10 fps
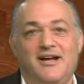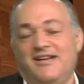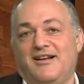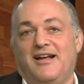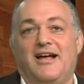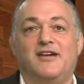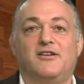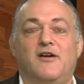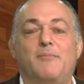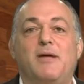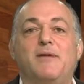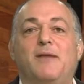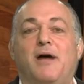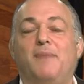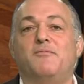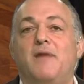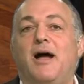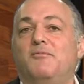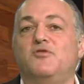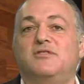I don't know, maybe
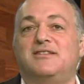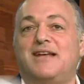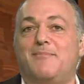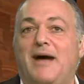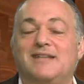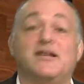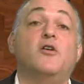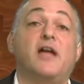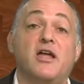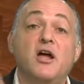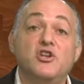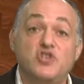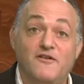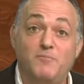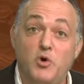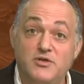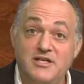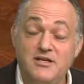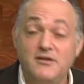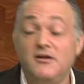I'm used to saying Bosi. Okay, Jeff
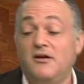Bosi.